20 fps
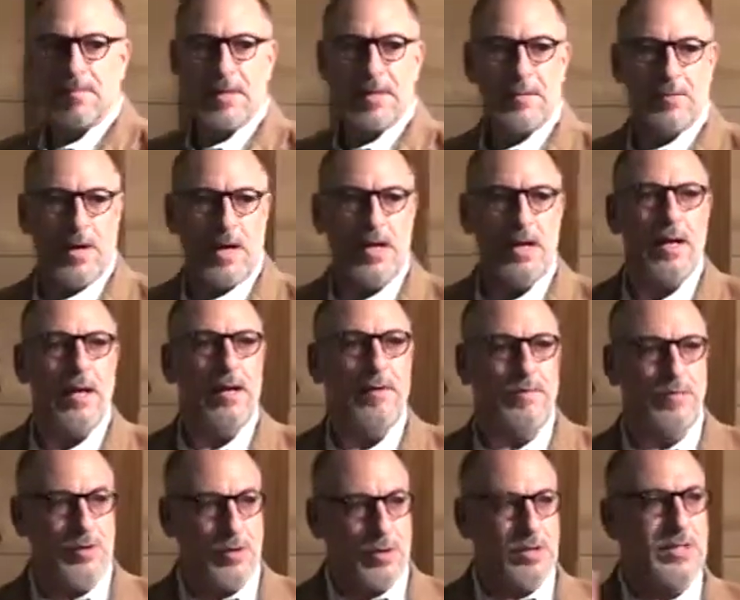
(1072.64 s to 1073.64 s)
Right?
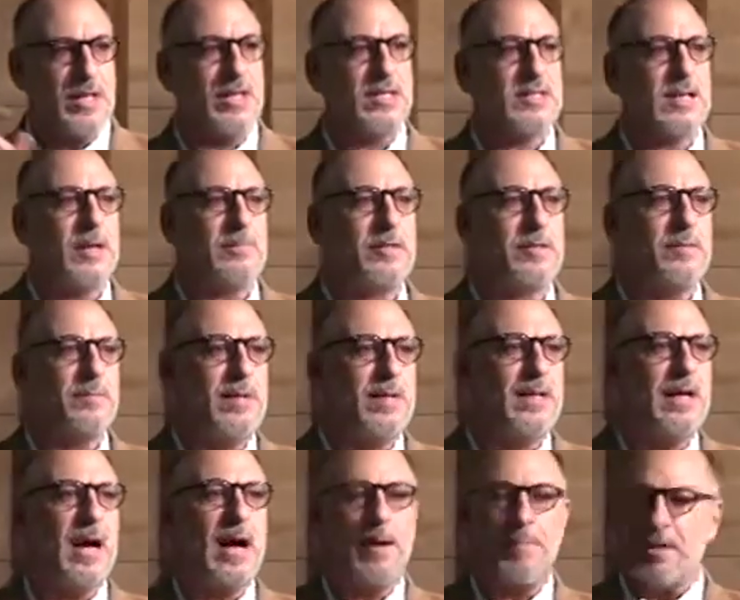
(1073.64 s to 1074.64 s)
If you did something to
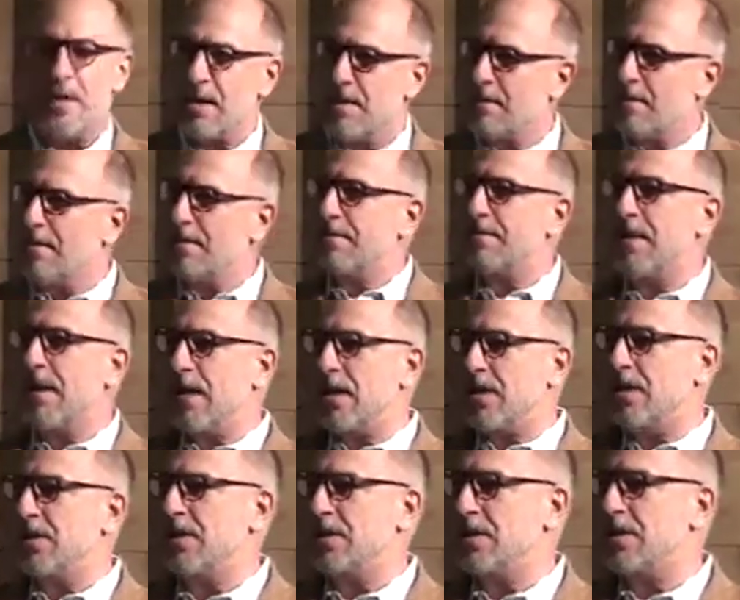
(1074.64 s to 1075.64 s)
me, I'm getting
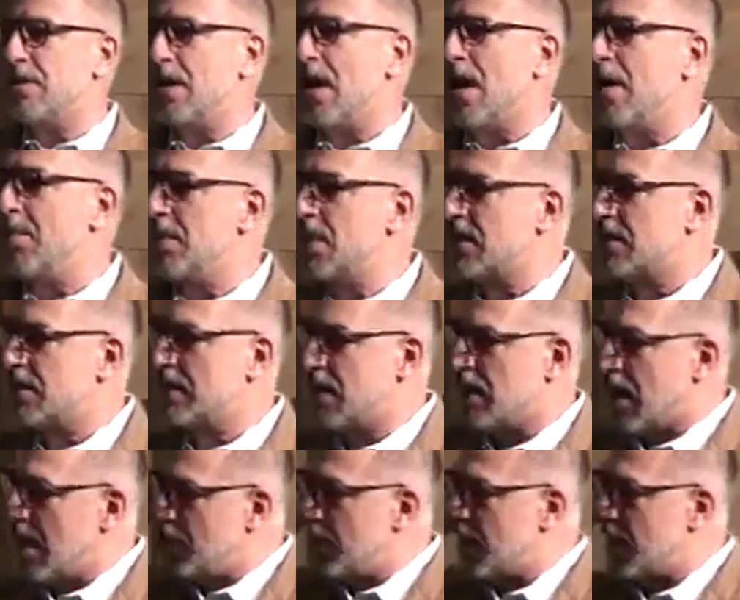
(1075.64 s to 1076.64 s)
revenge. I'm going
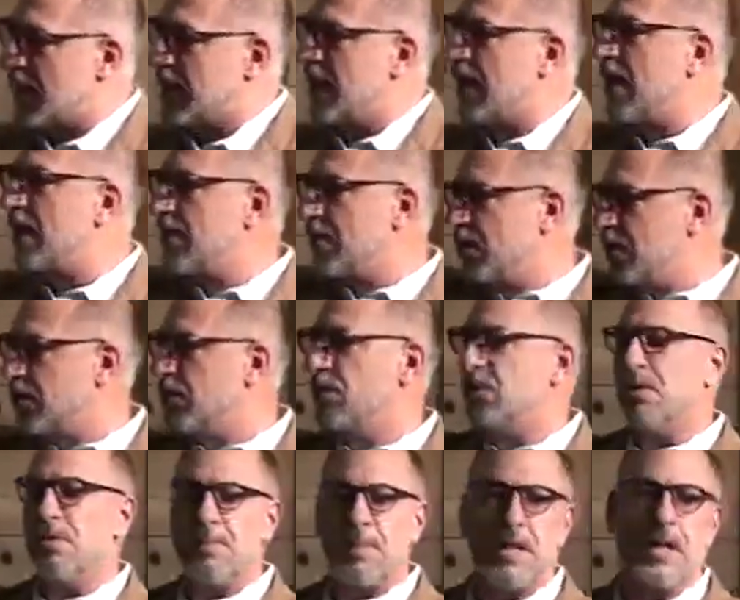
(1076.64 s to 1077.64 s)
I'm to get
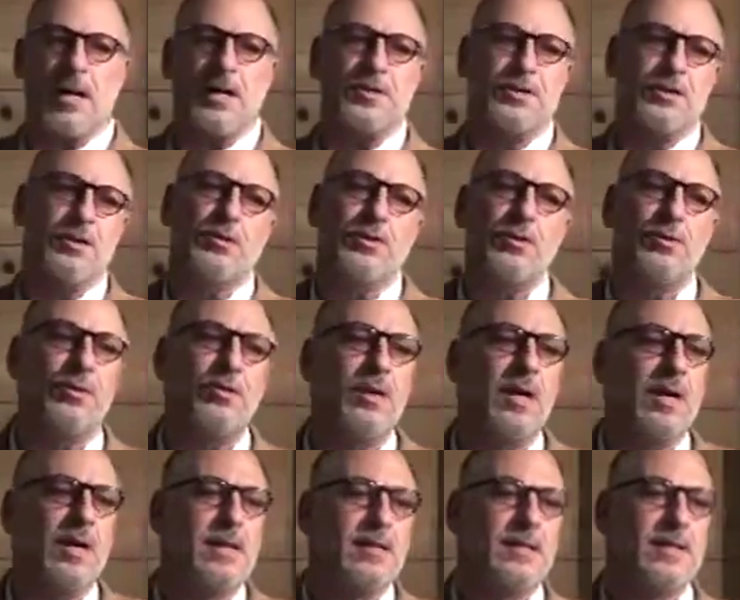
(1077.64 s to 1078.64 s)
you because
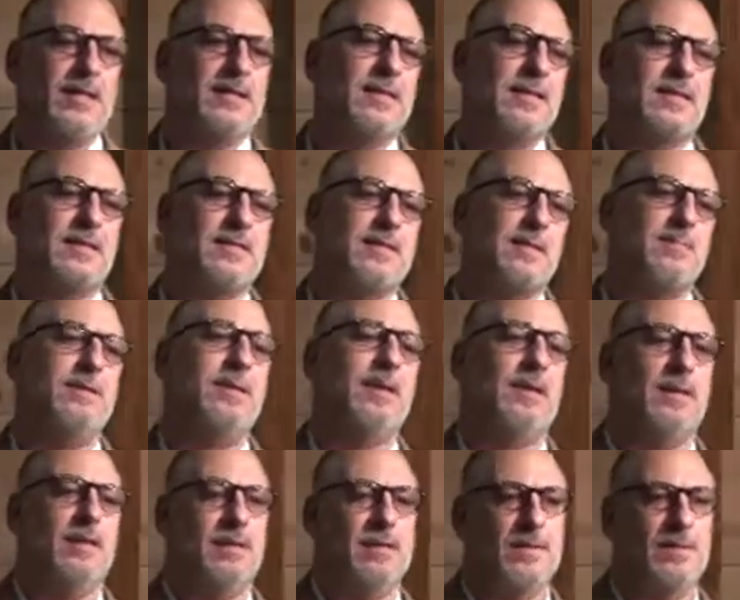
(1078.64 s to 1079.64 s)
you did this to
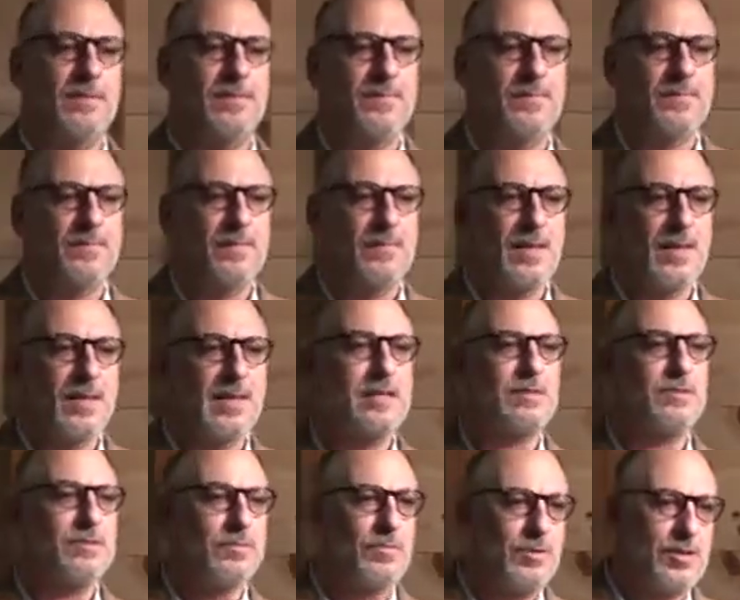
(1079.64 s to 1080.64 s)
me. That's
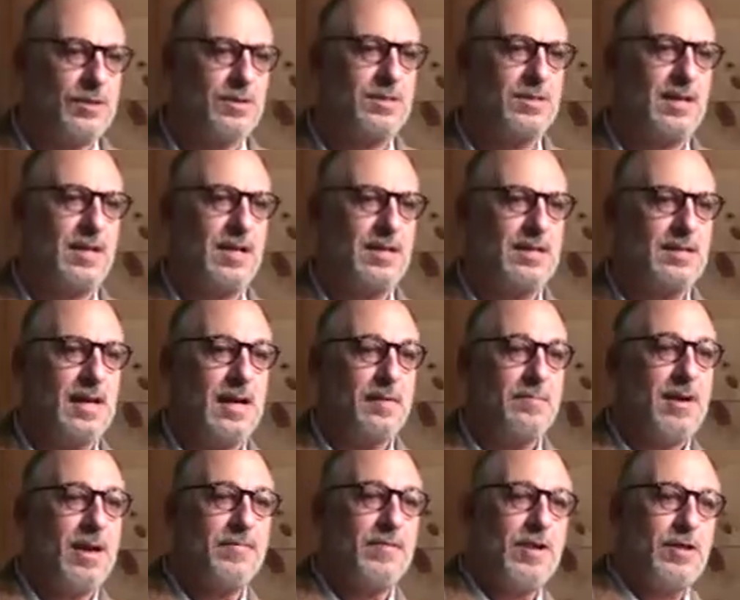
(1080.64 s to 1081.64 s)
what the world says.
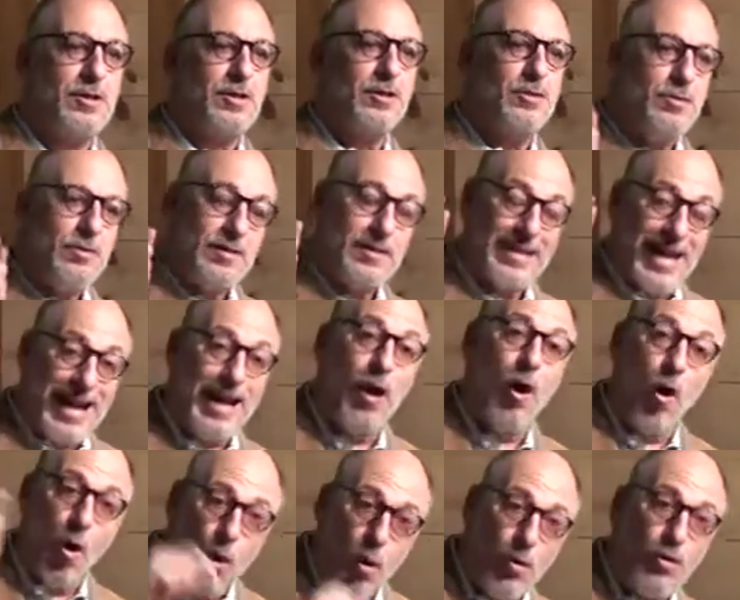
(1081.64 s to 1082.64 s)
Matter of fact, you, they
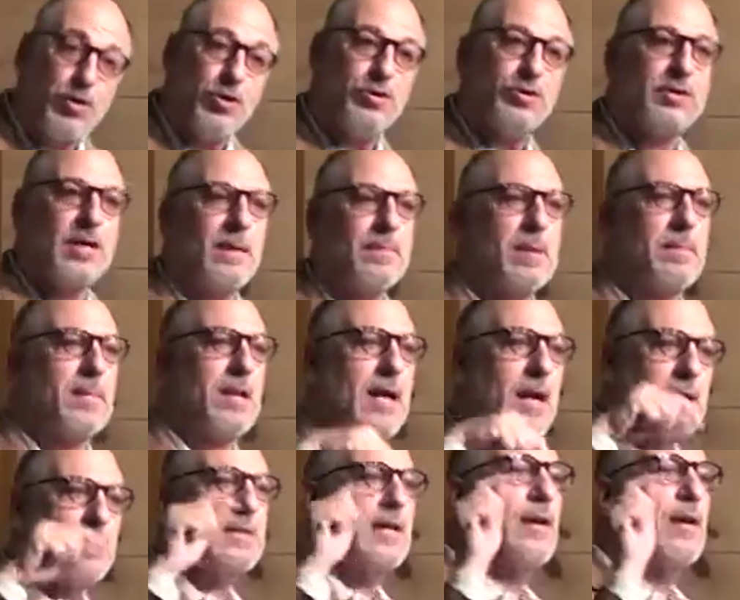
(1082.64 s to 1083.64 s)
owe you something
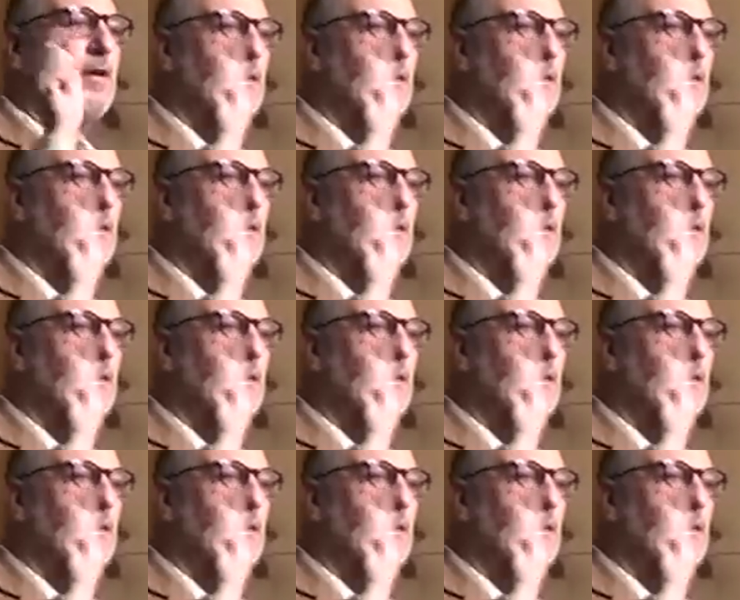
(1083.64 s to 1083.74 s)
because they